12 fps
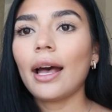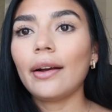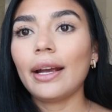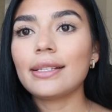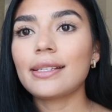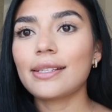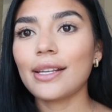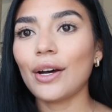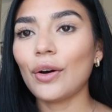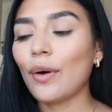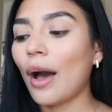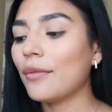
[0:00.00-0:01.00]
Alright,
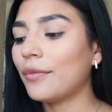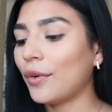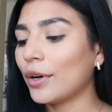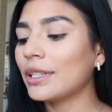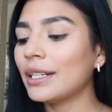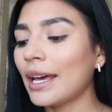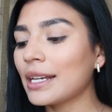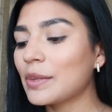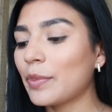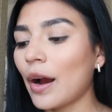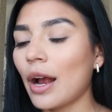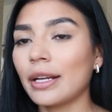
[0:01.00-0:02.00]
so for the next
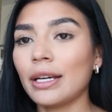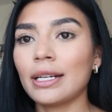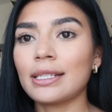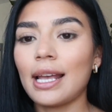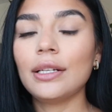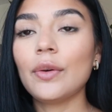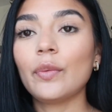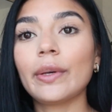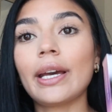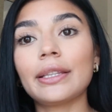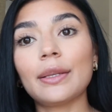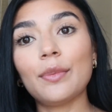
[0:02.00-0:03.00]
product, we
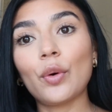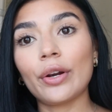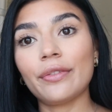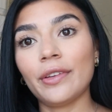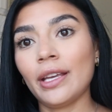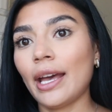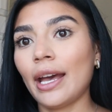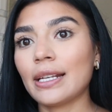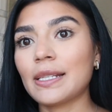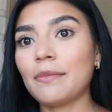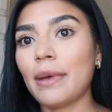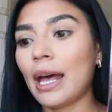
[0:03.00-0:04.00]
got the Morphe
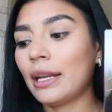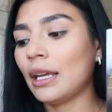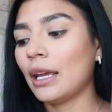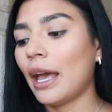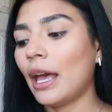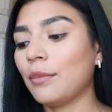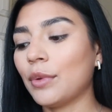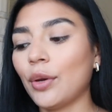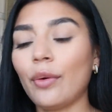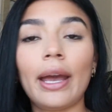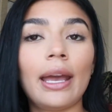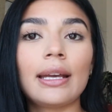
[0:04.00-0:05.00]
x
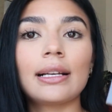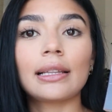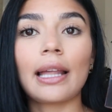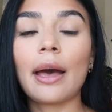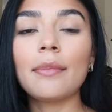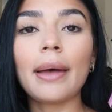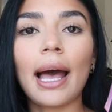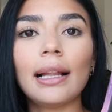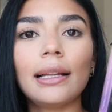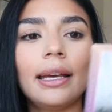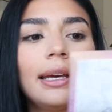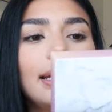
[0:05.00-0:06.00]
MANNYMUA-Glam
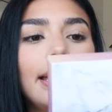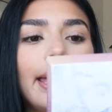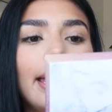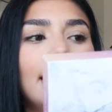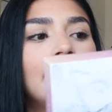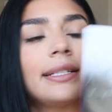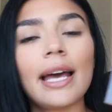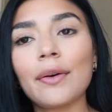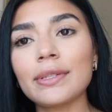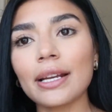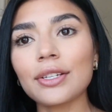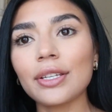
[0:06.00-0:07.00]
palette, and I
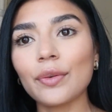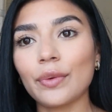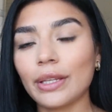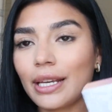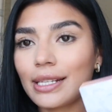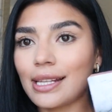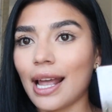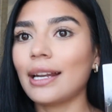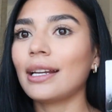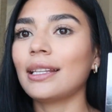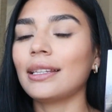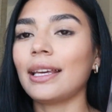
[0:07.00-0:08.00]
was actually really
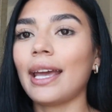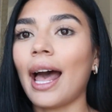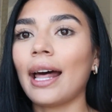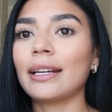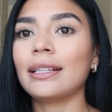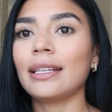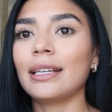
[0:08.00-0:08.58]
excited that they added